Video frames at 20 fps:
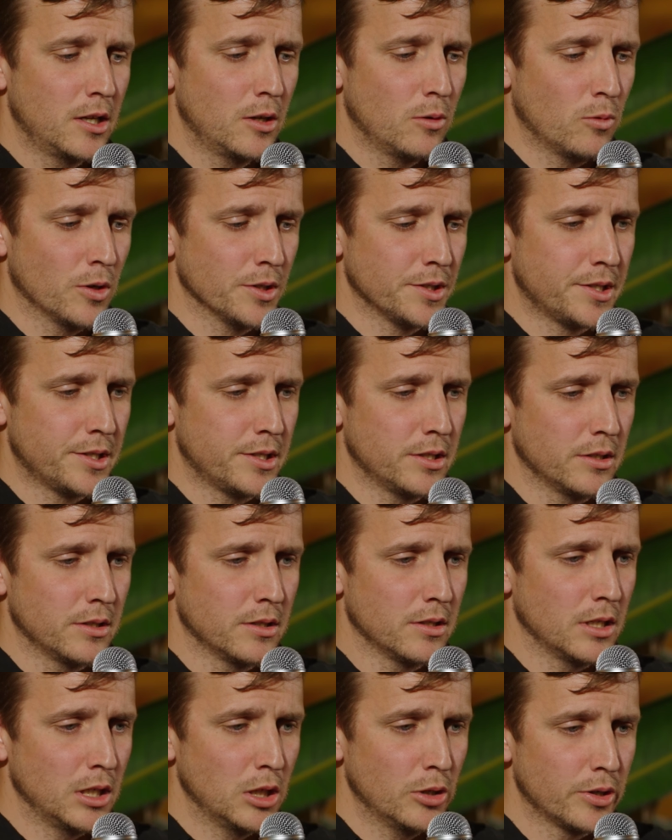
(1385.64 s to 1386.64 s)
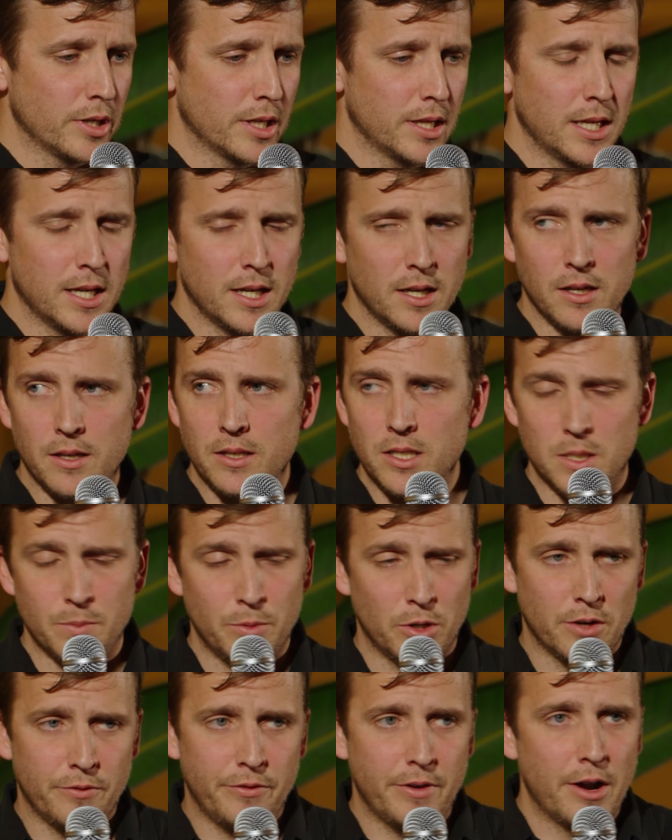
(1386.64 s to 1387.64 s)
wants to look at their
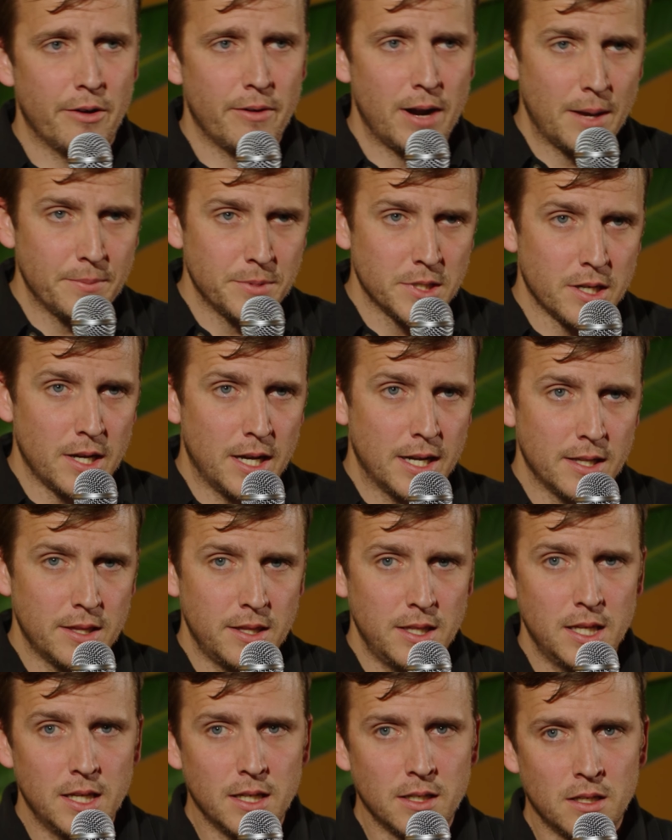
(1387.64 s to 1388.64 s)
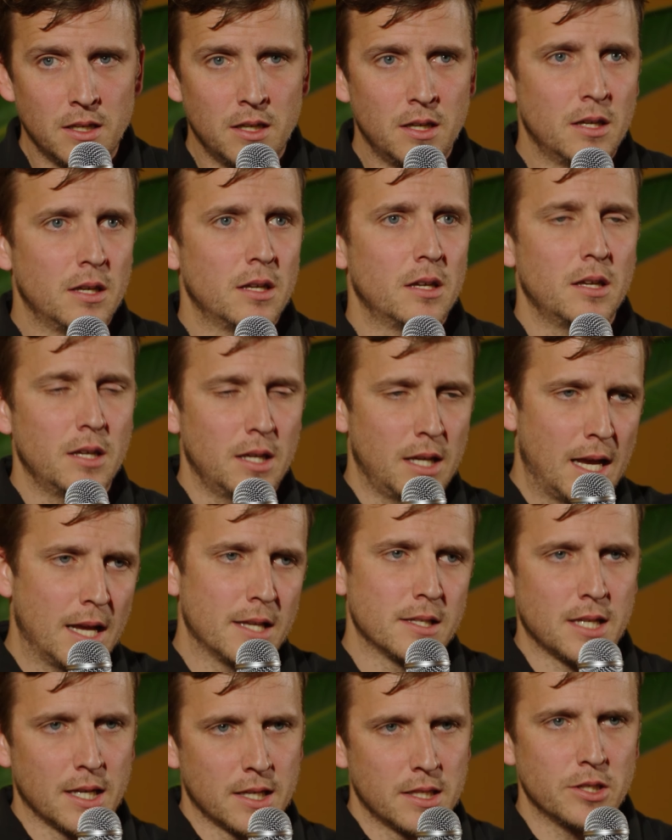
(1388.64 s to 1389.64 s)
Spotify Wrapped kind of thing, it
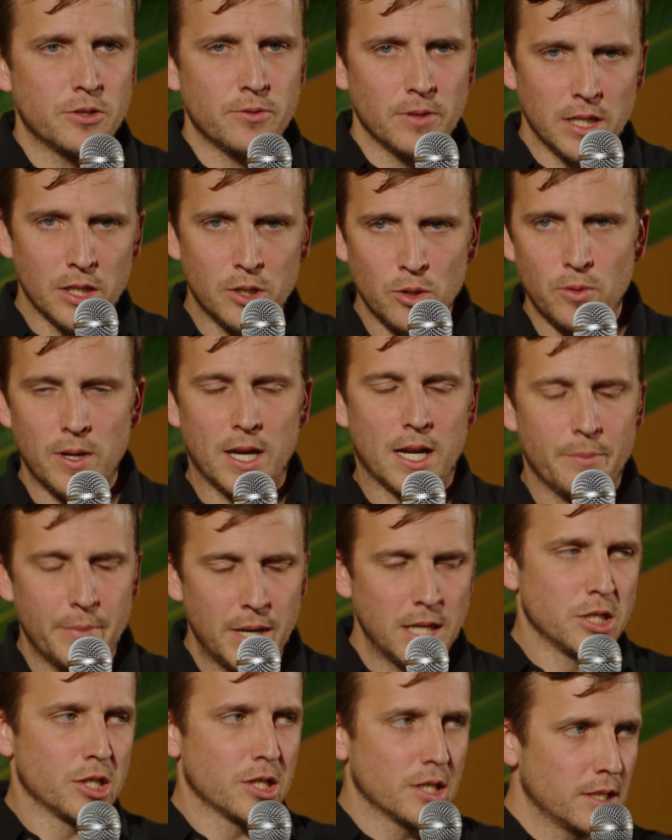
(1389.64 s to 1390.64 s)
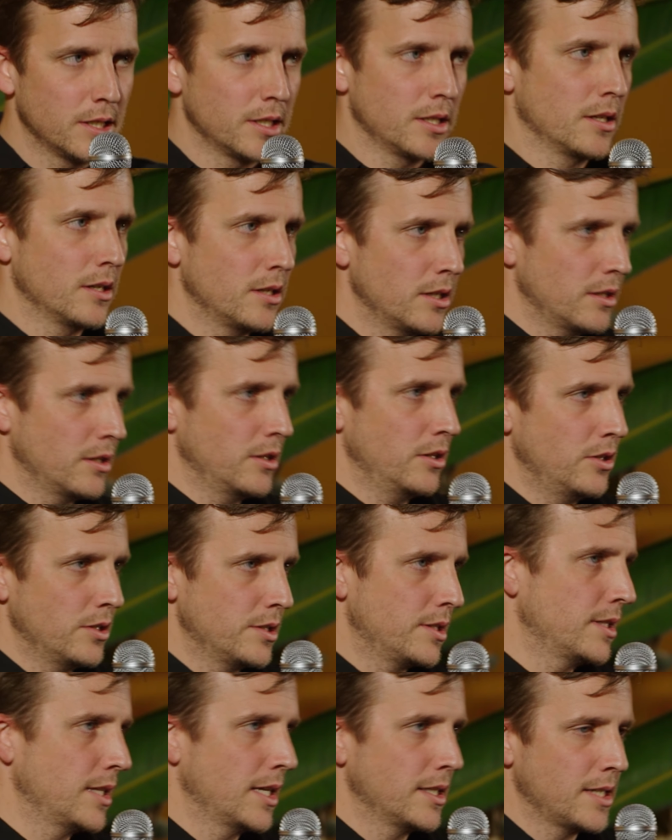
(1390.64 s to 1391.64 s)
has like this really cool animation,
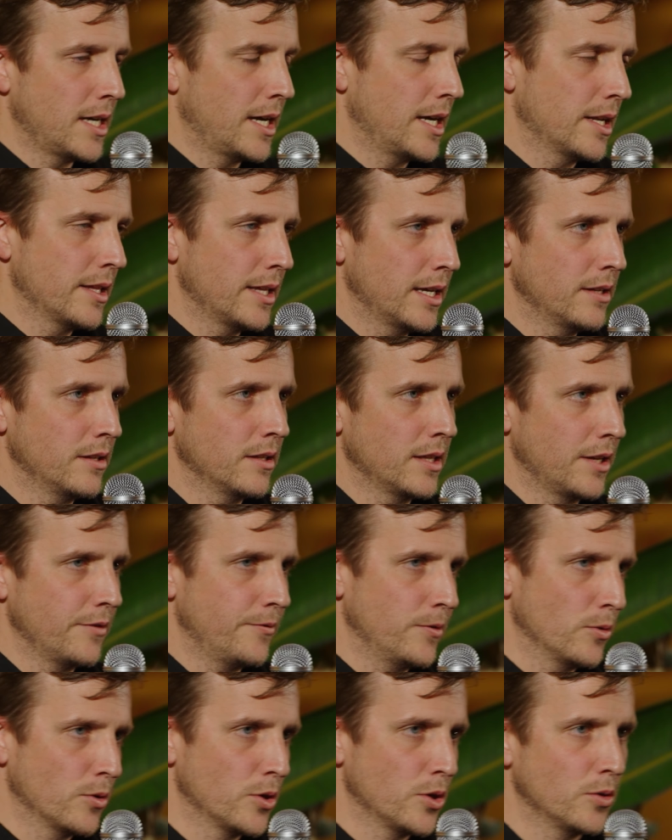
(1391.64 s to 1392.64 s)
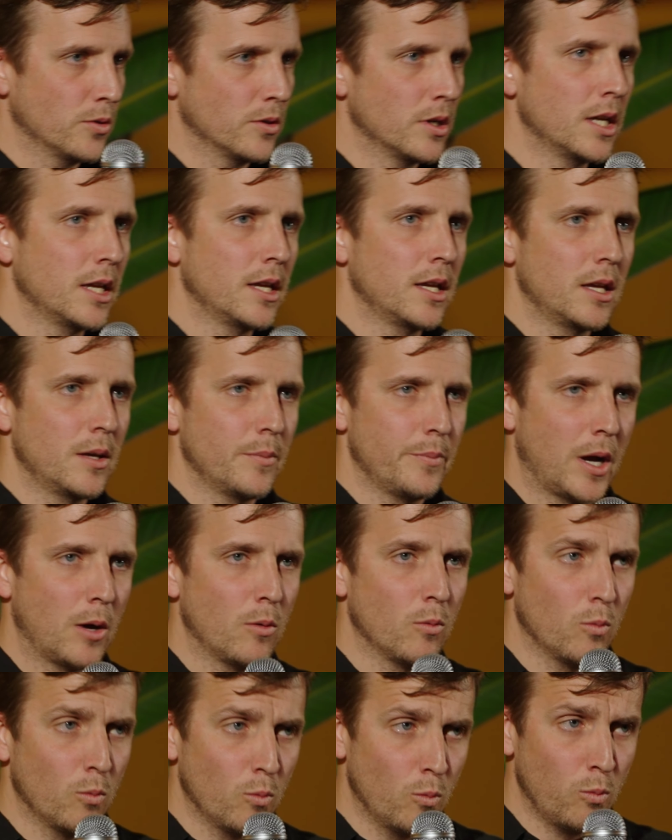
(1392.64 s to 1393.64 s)
uses their data, they feel cool.
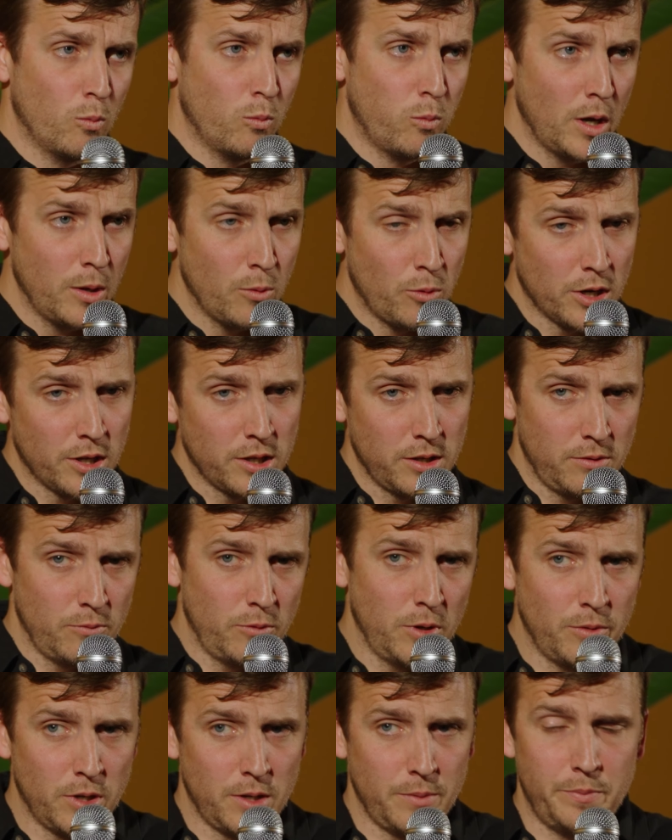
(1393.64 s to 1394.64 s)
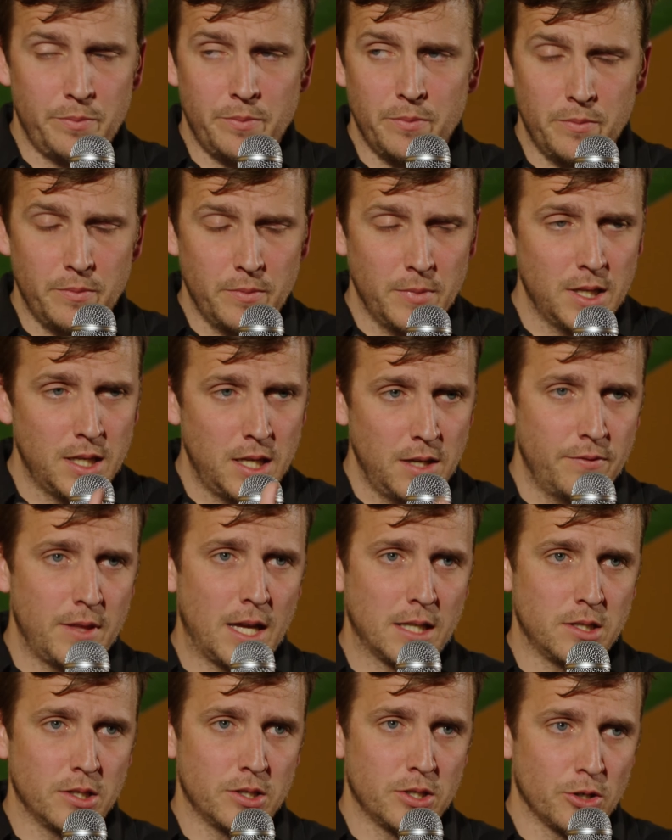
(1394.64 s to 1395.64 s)
But we want to give
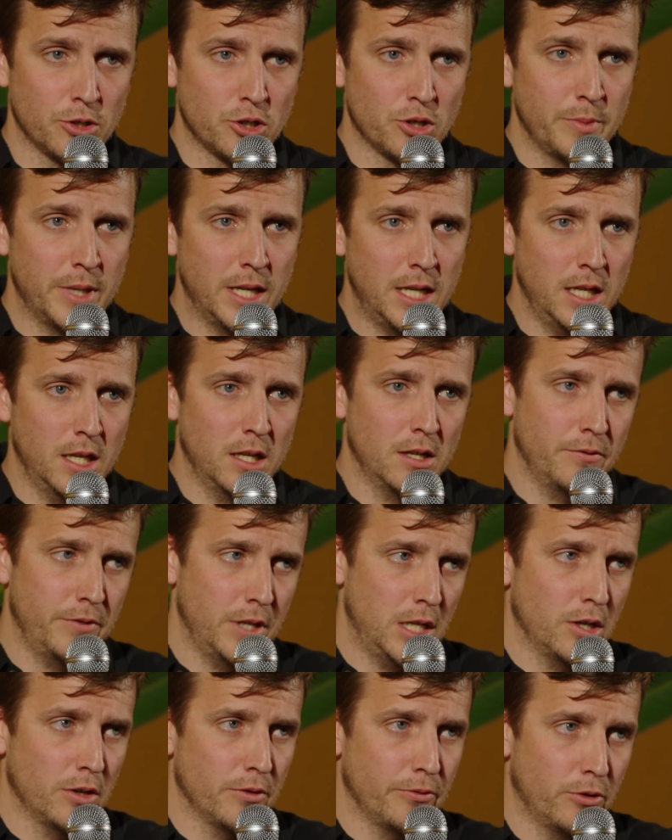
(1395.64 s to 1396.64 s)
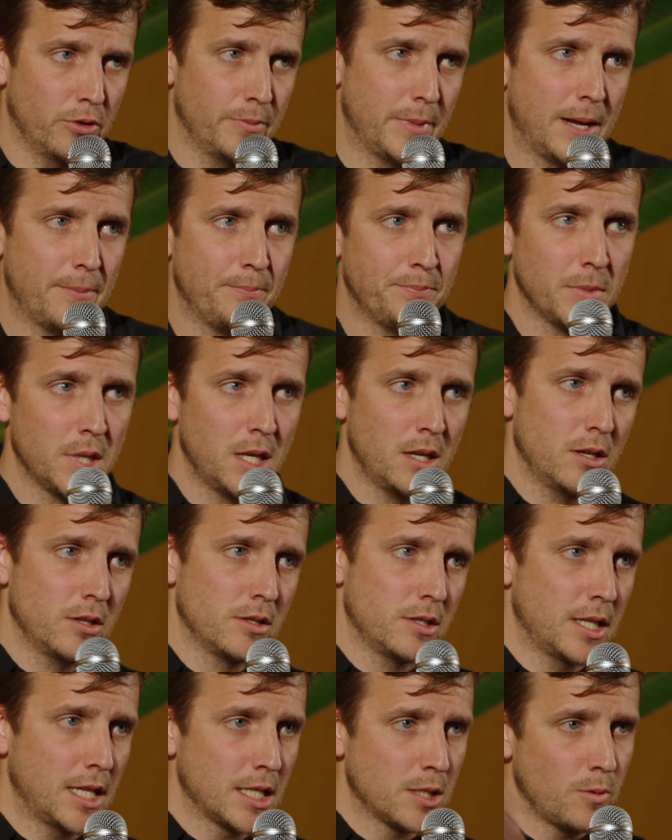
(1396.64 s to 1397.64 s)
that to social media in a video format.
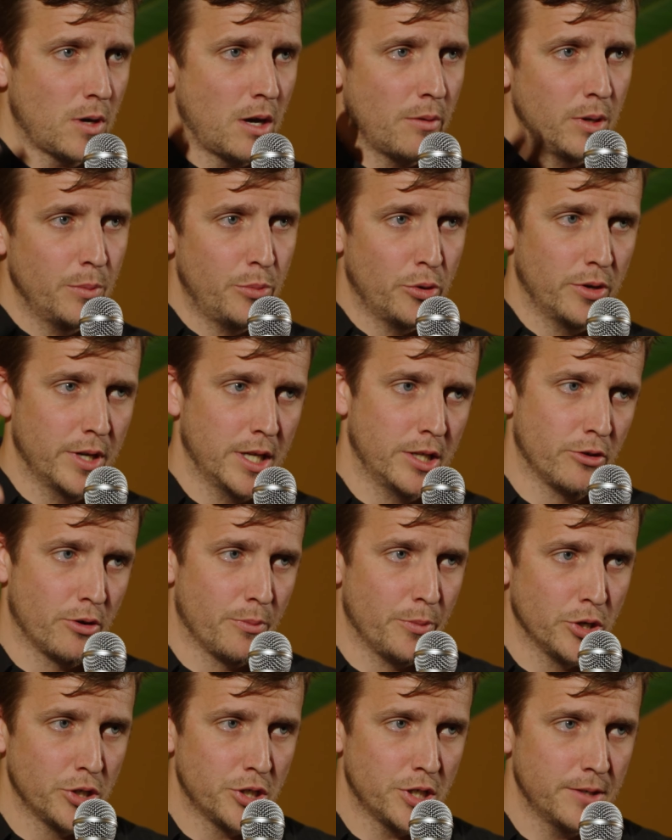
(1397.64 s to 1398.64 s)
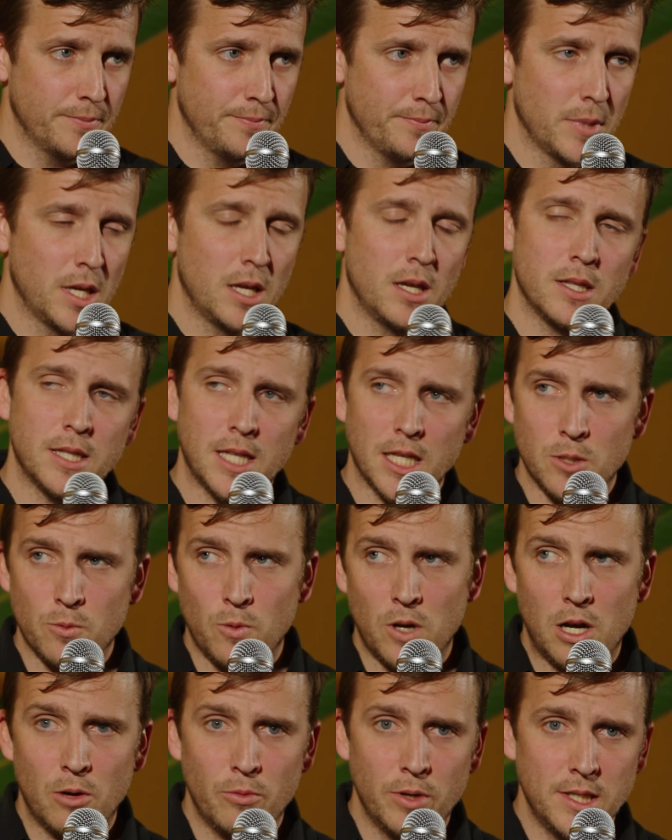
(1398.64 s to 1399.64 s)
So that's why we brought in Remotion. That's
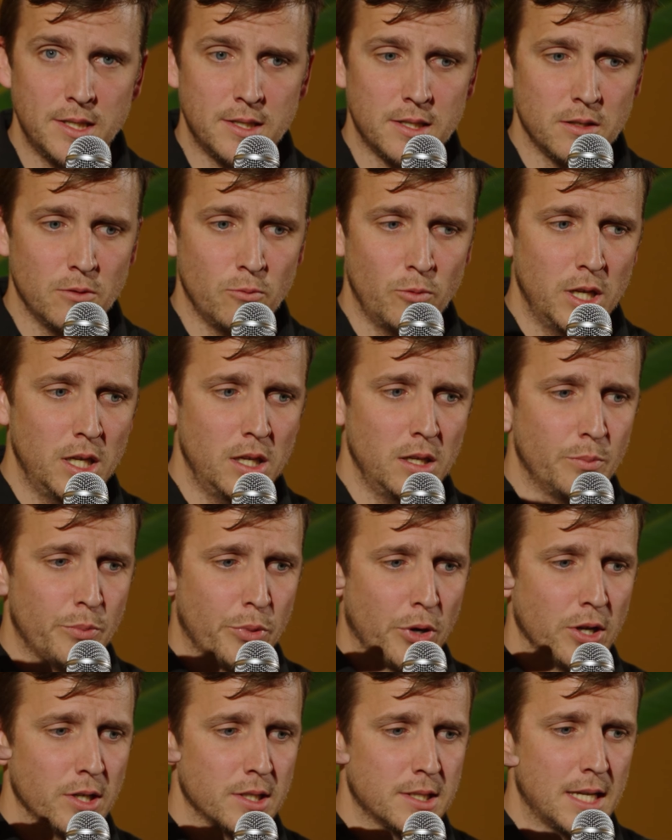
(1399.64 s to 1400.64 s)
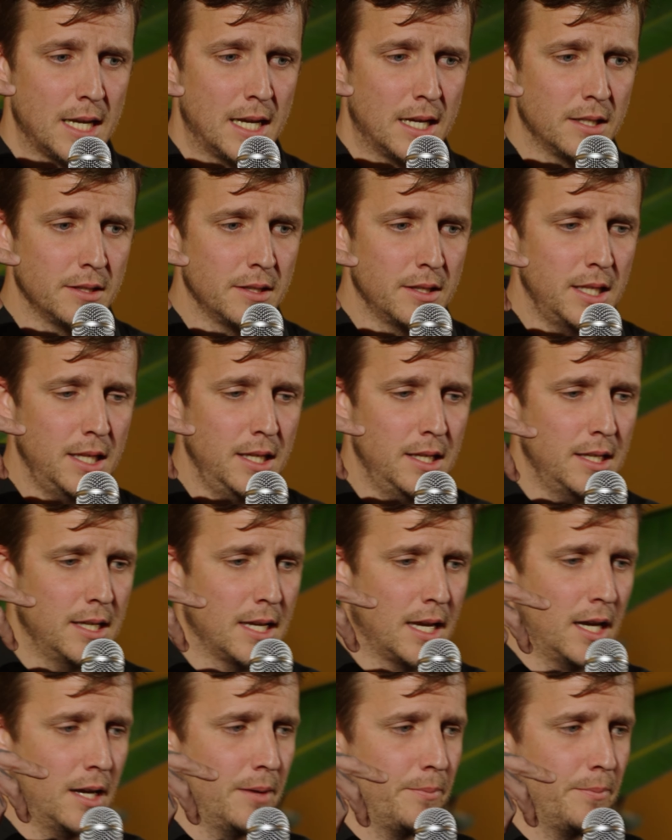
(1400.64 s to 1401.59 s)
why we broke down the